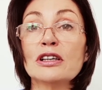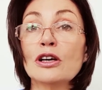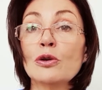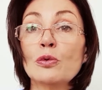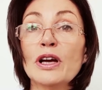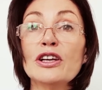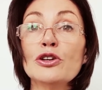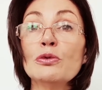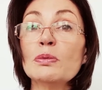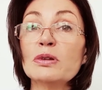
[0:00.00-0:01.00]
When you
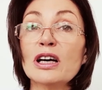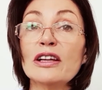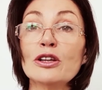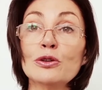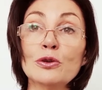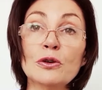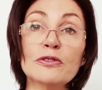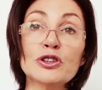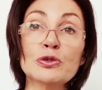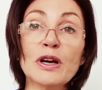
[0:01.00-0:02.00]
apply the law of
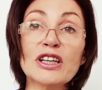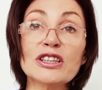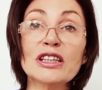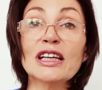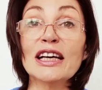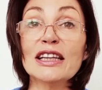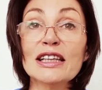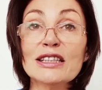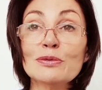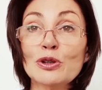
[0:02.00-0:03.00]
attraction, this
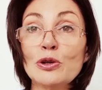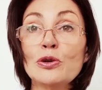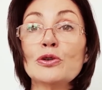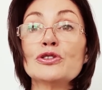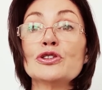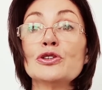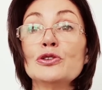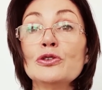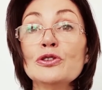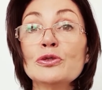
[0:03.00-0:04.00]
will cause you
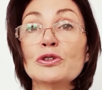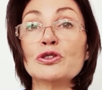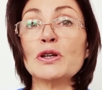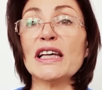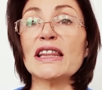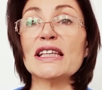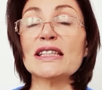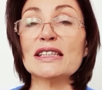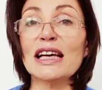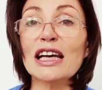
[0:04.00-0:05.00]
to attract the
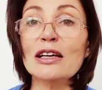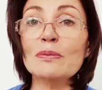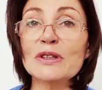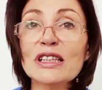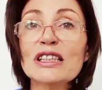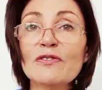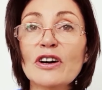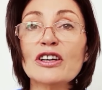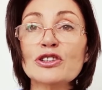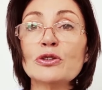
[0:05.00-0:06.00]
same
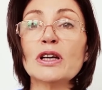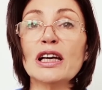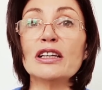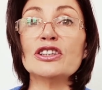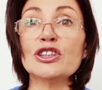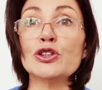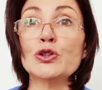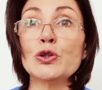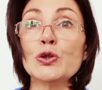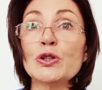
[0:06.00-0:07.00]
dysfunctional energy to
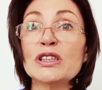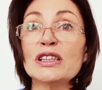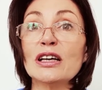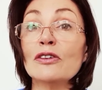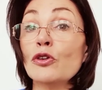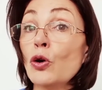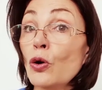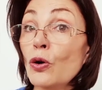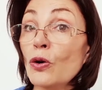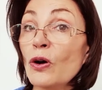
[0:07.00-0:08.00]
yourself
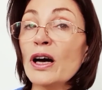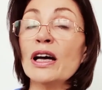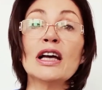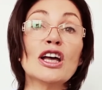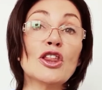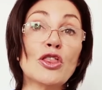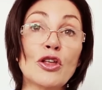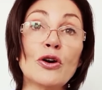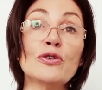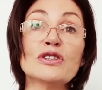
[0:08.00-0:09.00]
or
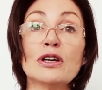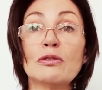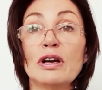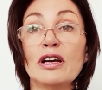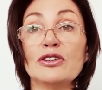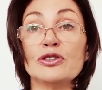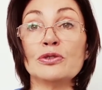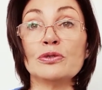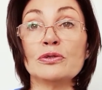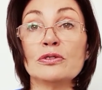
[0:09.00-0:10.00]
those around you.
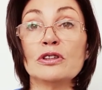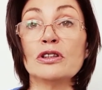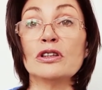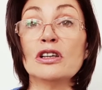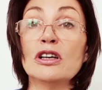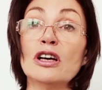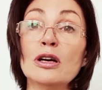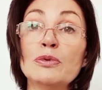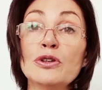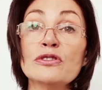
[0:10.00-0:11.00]

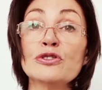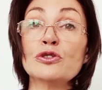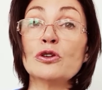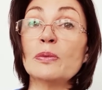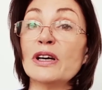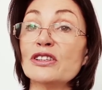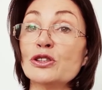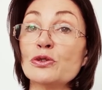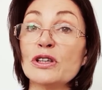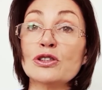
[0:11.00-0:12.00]
Abuse, trauma, and
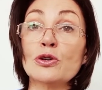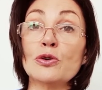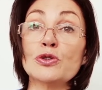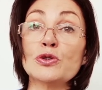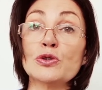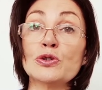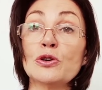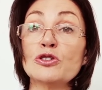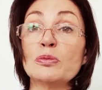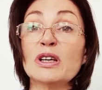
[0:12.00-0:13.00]
stress cause your soul to
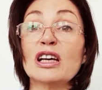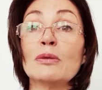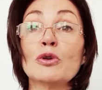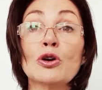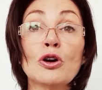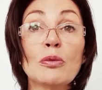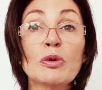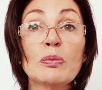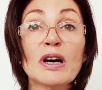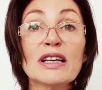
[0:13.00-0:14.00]
become
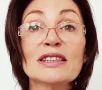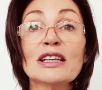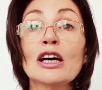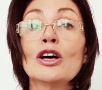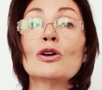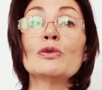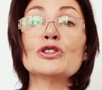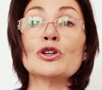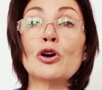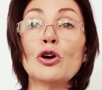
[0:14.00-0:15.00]
compromised, which
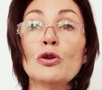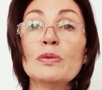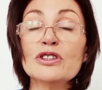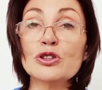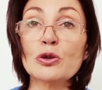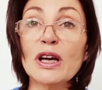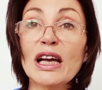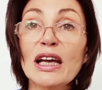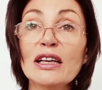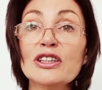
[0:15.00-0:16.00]
opens your
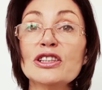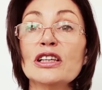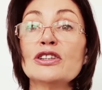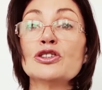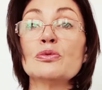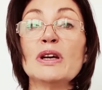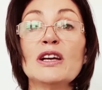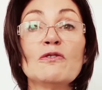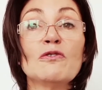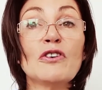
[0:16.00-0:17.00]
energy to being
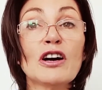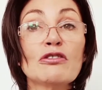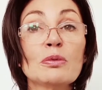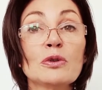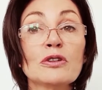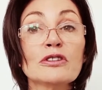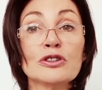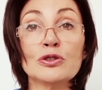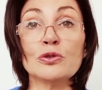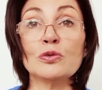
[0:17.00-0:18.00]
vulnerable
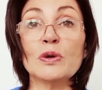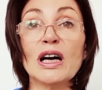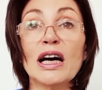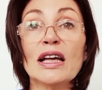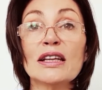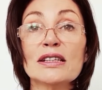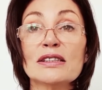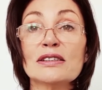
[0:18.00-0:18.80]
to others.